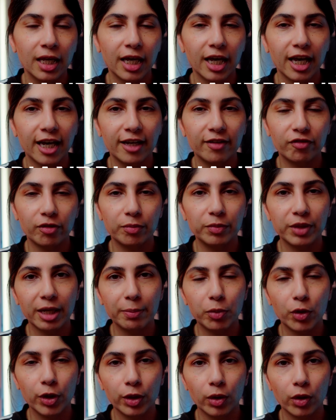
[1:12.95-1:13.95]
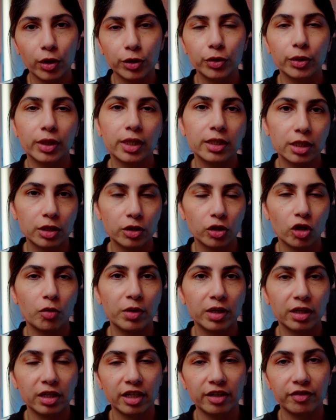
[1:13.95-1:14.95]
And from that point on, you can
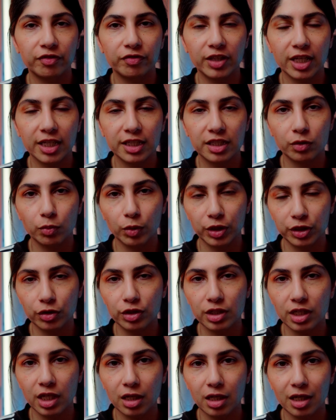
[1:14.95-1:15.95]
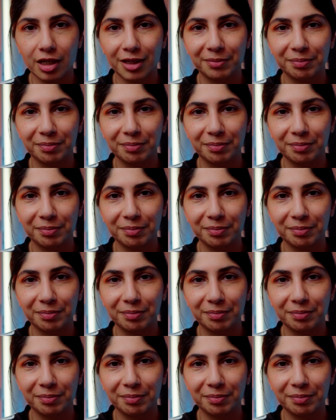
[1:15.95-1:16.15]
determine if that's what you're seeking.